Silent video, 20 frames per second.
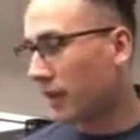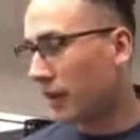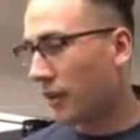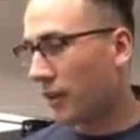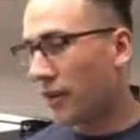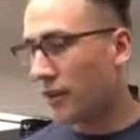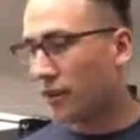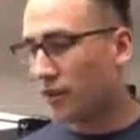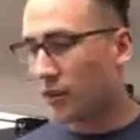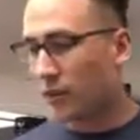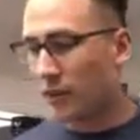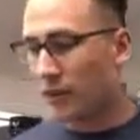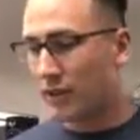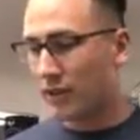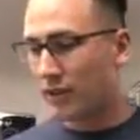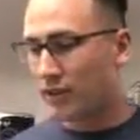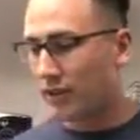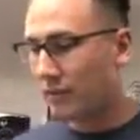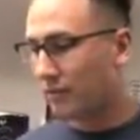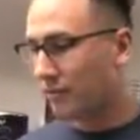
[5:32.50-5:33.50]
I don't do
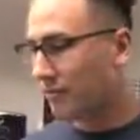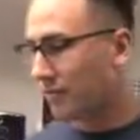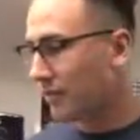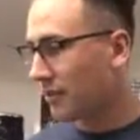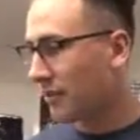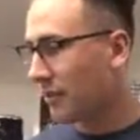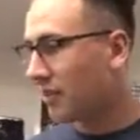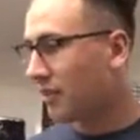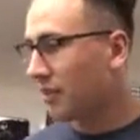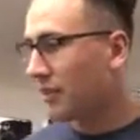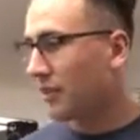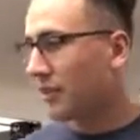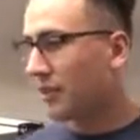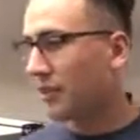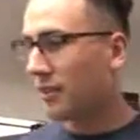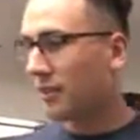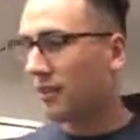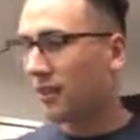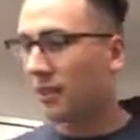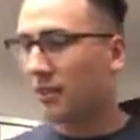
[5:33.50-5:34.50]
it
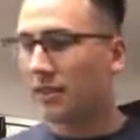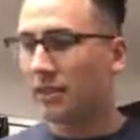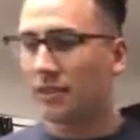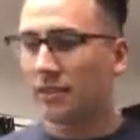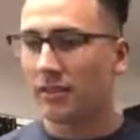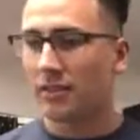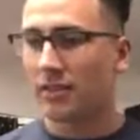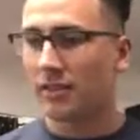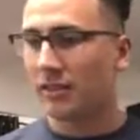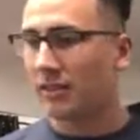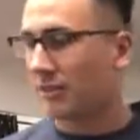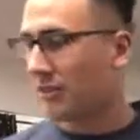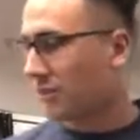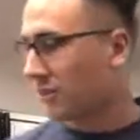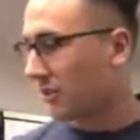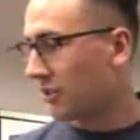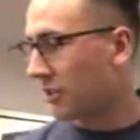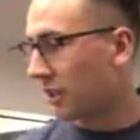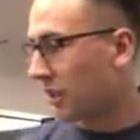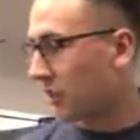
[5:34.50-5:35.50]

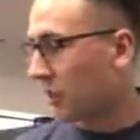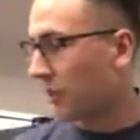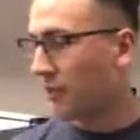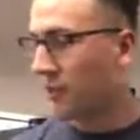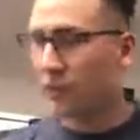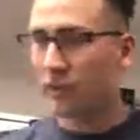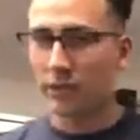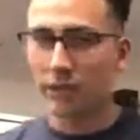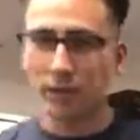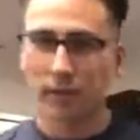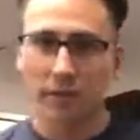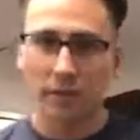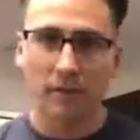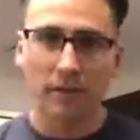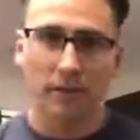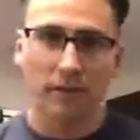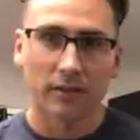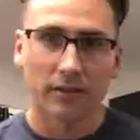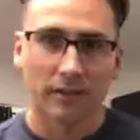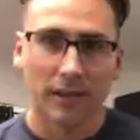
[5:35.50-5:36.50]
to show off. I do it
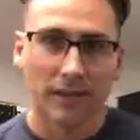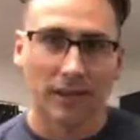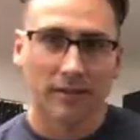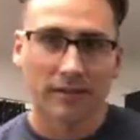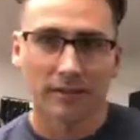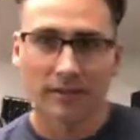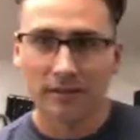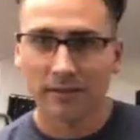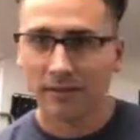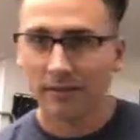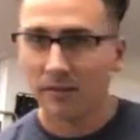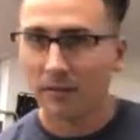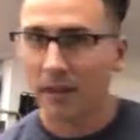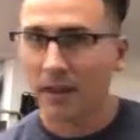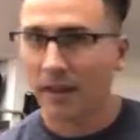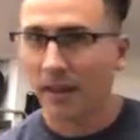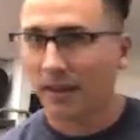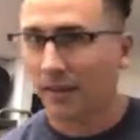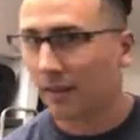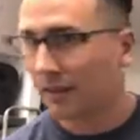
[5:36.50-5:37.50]
because that's
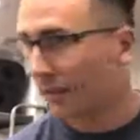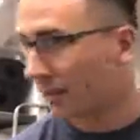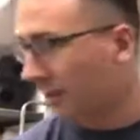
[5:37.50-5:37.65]
me.